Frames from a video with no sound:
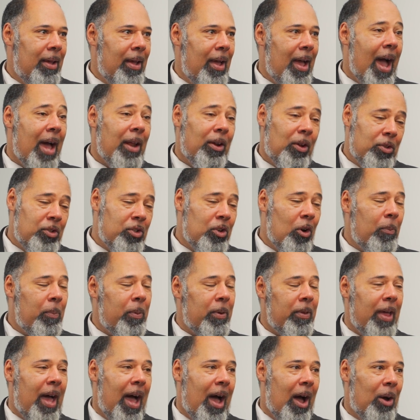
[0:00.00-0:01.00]
And on top of
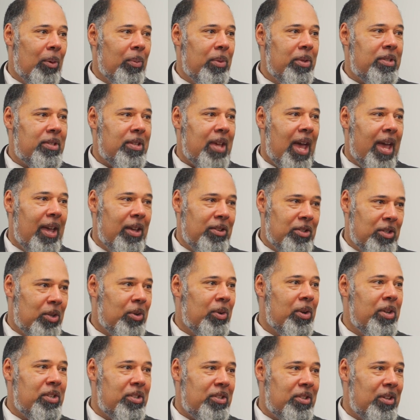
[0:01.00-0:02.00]
that, I would say, as a
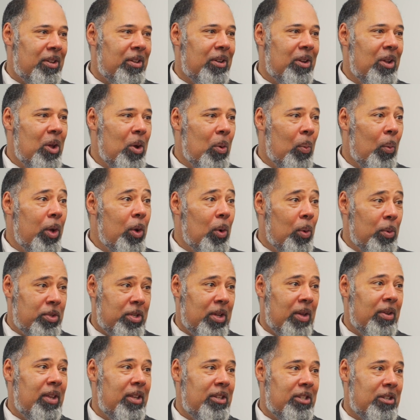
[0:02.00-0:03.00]
Christian, we
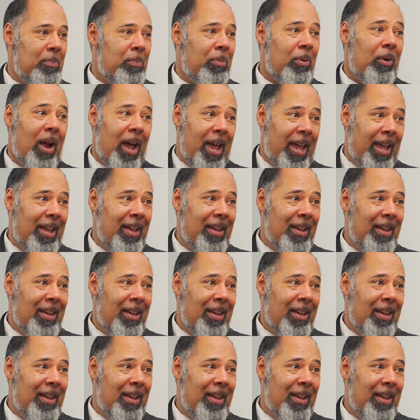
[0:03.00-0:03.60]
also need to pray,